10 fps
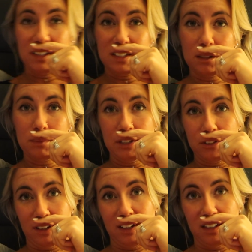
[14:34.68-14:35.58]
he's gonna be
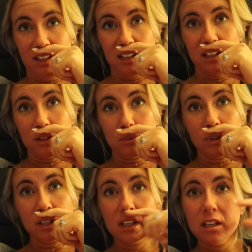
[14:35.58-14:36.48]
cranky in the
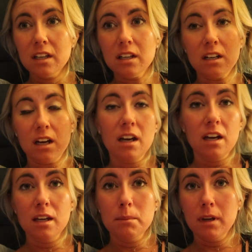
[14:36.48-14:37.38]
morning. And
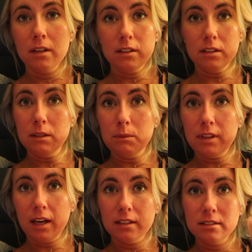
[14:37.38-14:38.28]
I am not dealing with
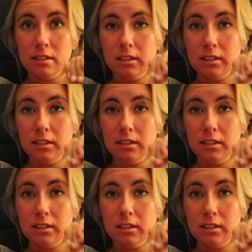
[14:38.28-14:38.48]
that.